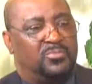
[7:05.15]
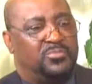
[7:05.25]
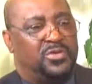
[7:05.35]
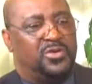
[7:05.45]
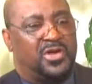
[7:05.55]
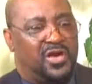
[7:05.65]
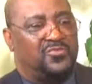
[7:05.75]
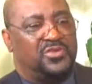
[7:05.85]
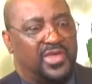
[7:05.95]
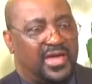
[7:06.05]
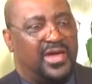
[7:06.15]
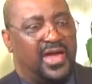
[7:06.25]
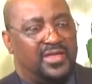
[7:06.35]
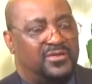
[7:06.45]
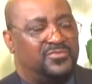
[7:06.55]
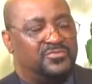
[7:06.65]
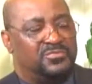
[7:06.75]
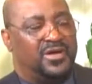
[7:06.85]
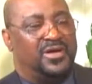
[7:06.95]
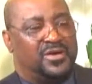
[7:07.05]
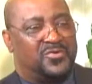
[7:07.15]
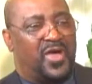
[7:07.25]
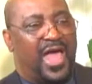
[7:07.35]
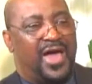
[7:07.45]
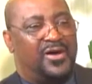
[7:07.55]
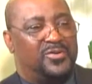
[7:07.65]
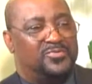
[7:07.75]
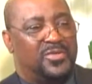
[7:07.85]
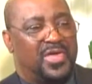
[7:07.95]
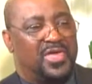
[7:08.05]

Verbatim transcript: you covering that kind of ground